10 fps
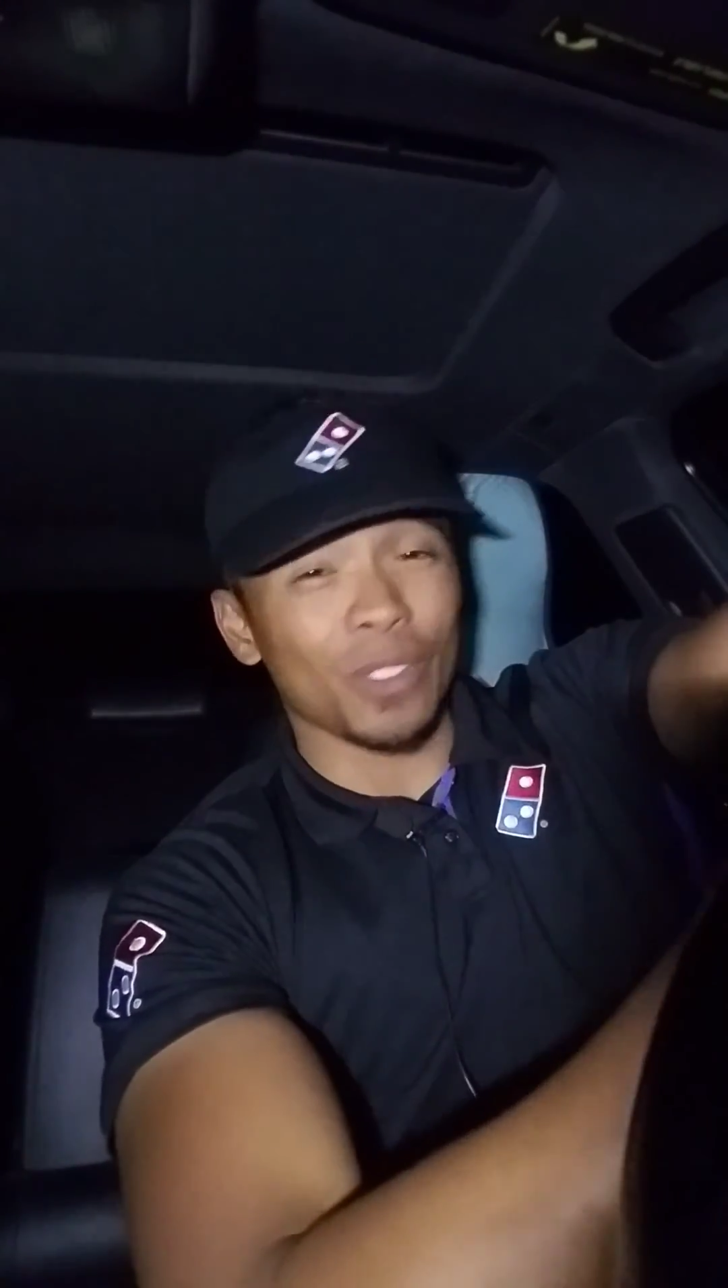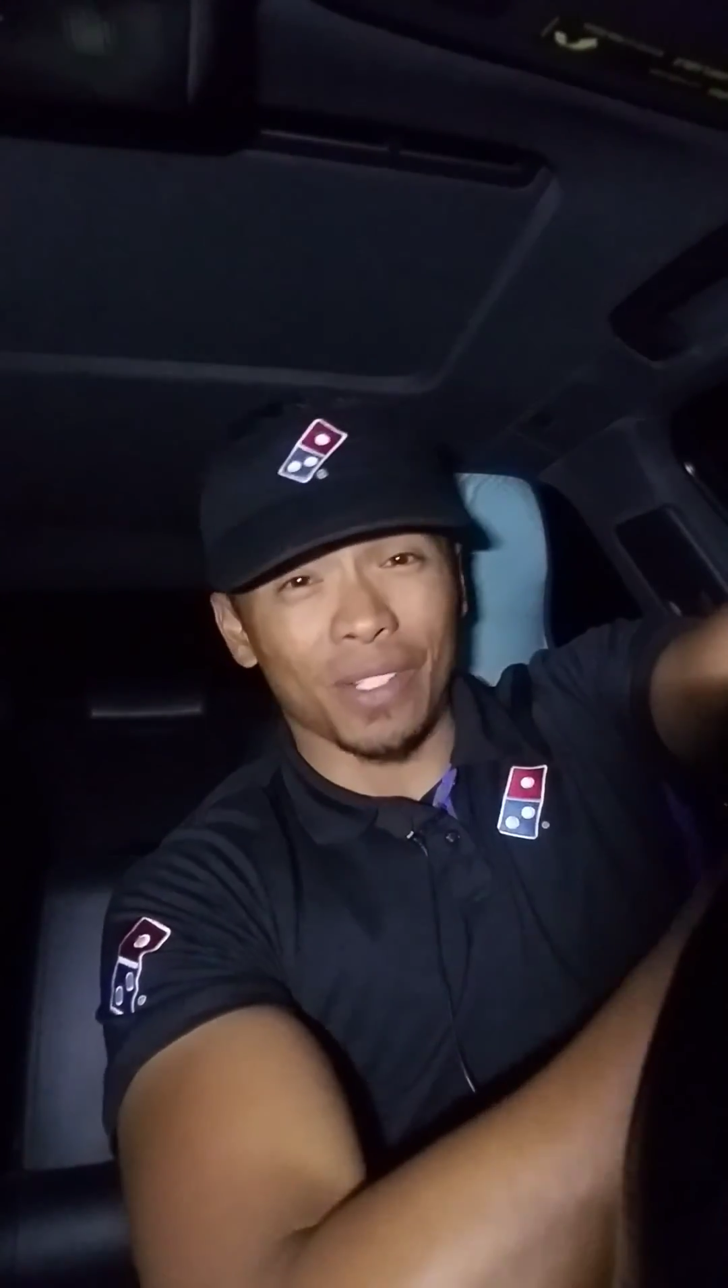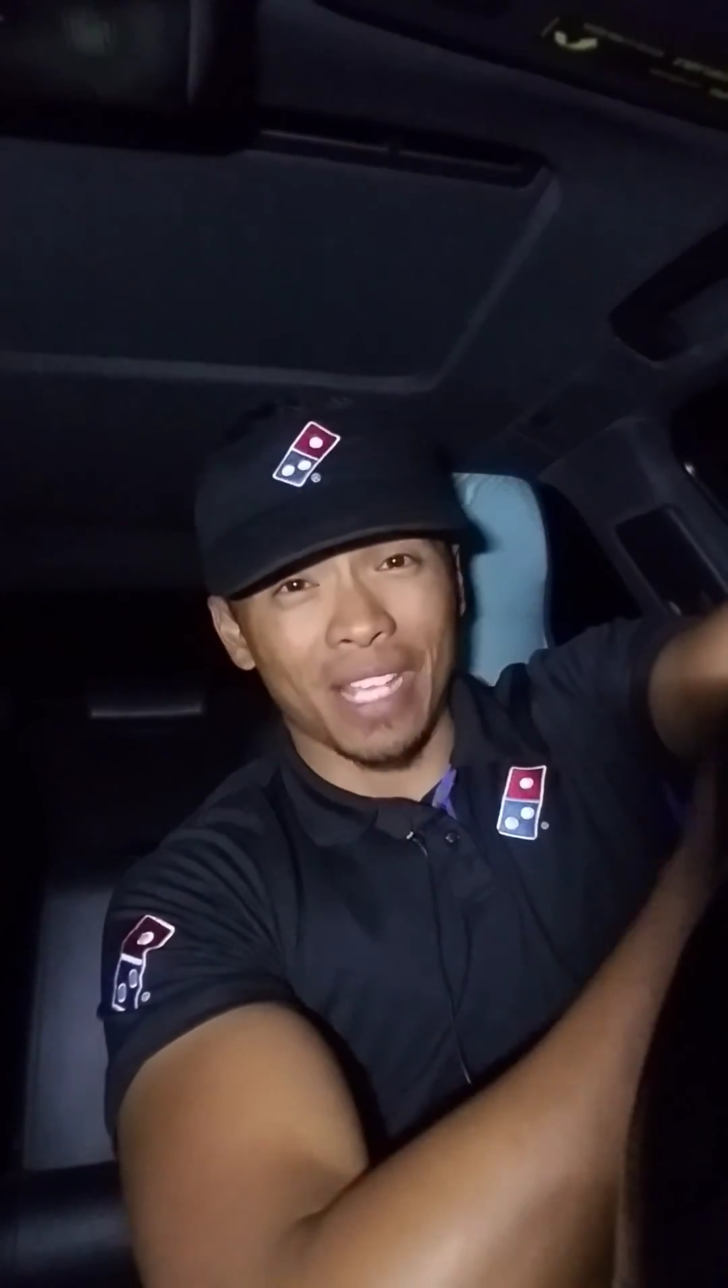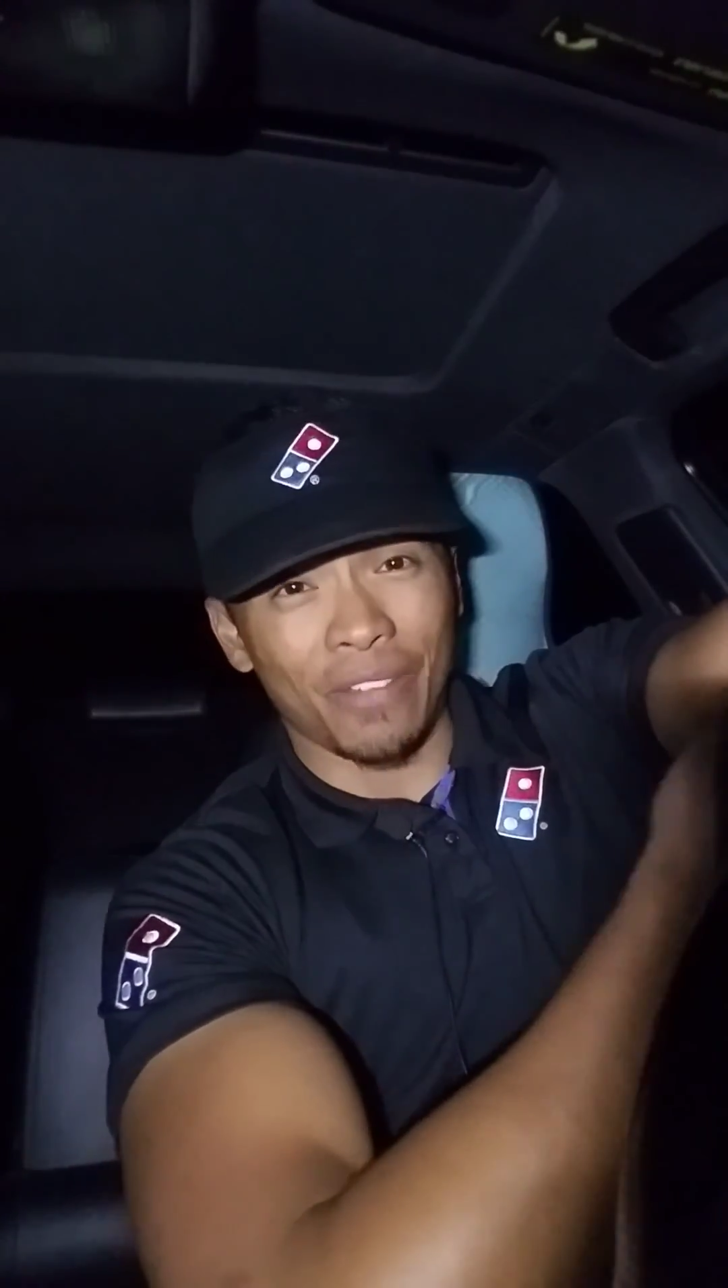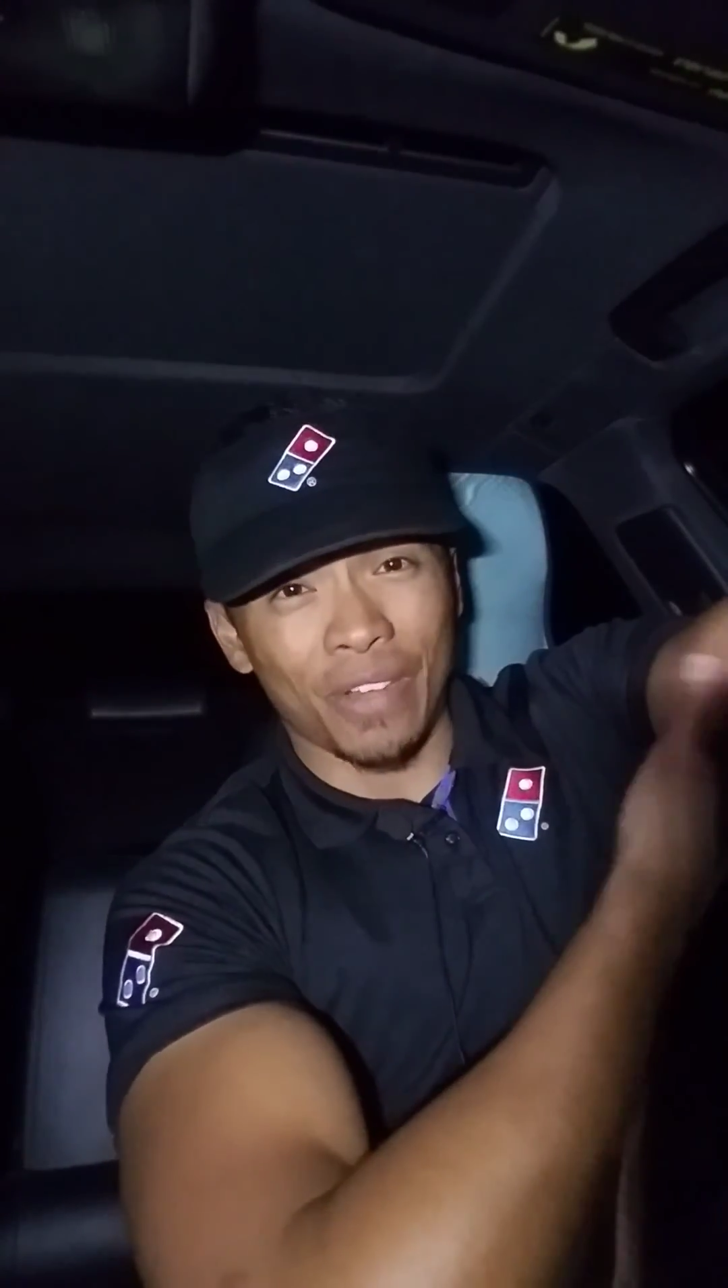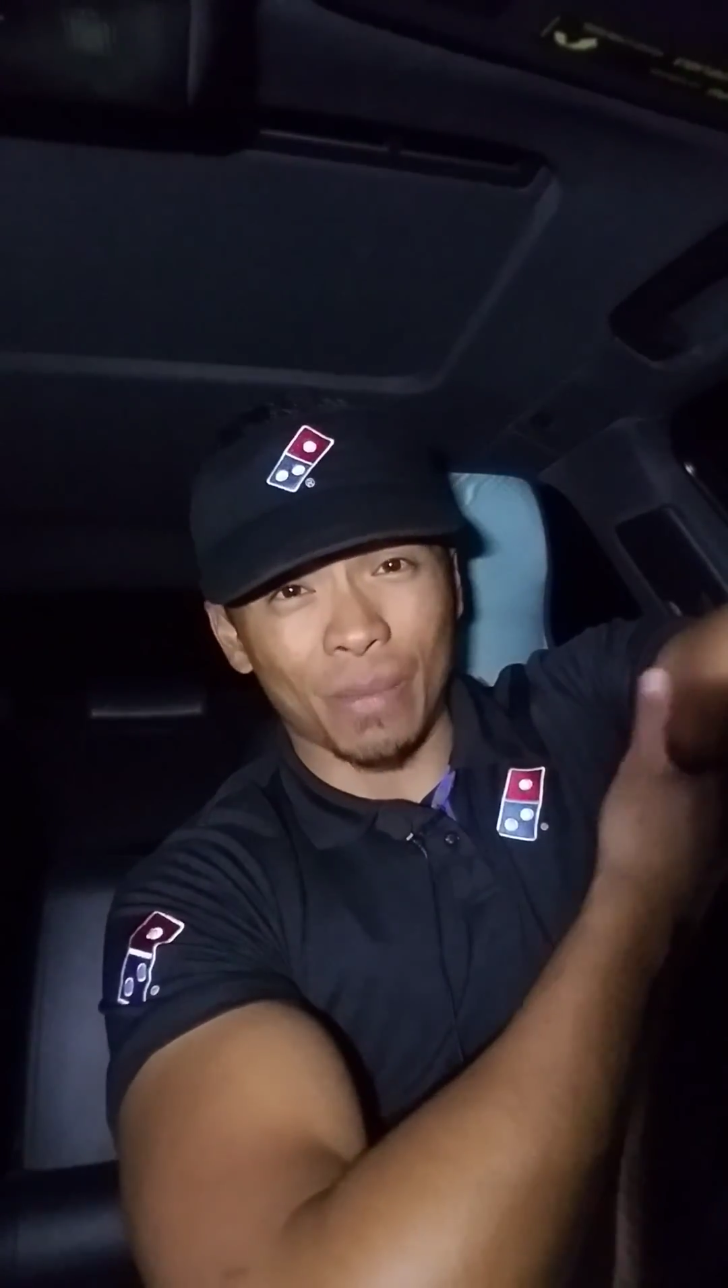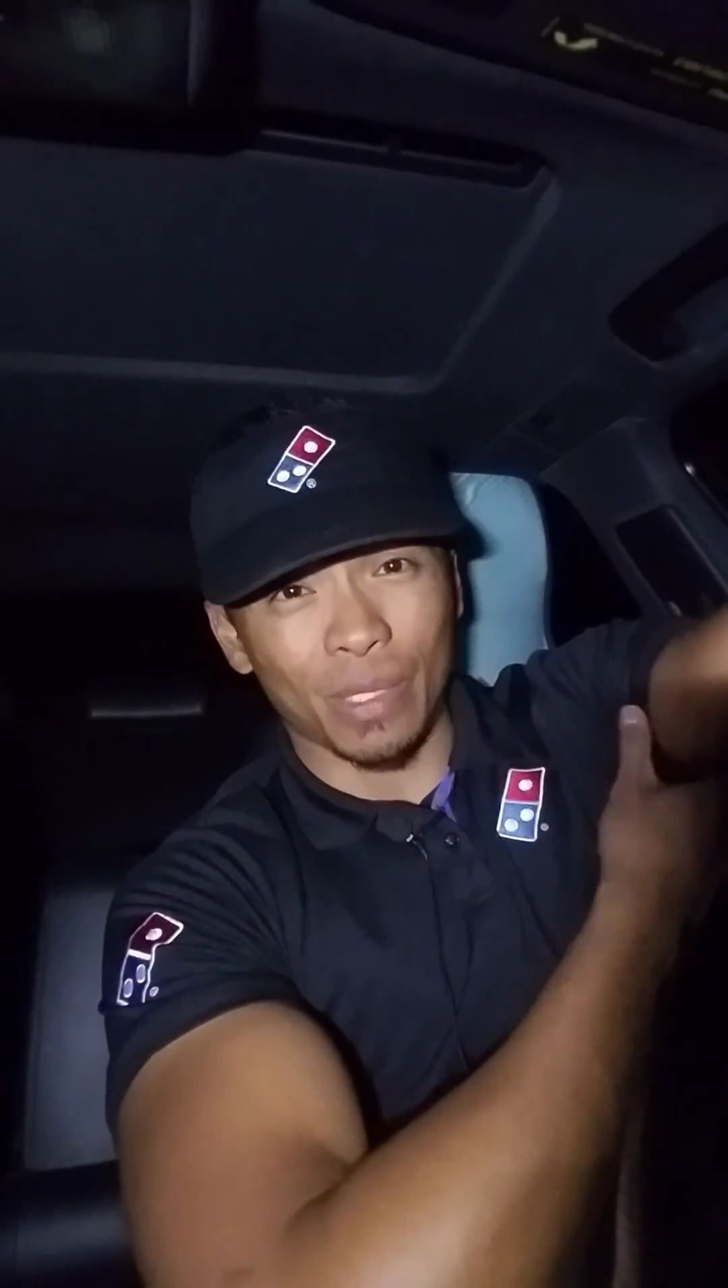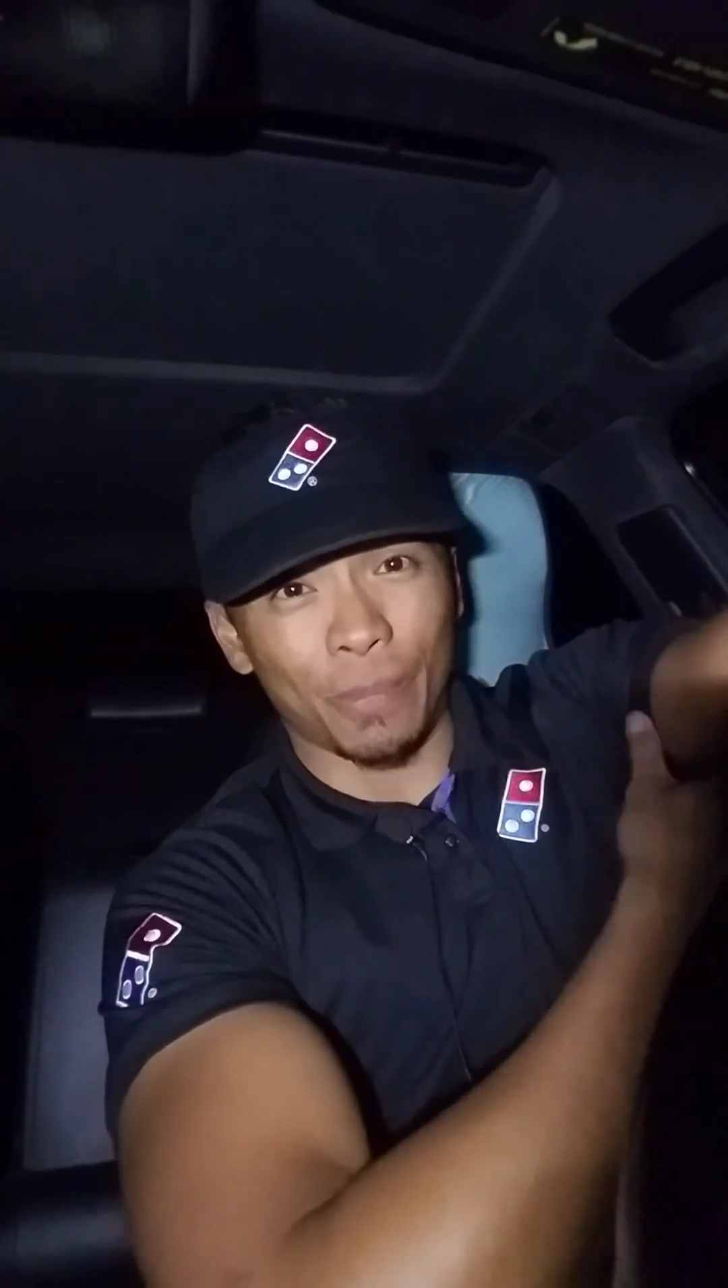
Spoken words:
to the Dave Ramsey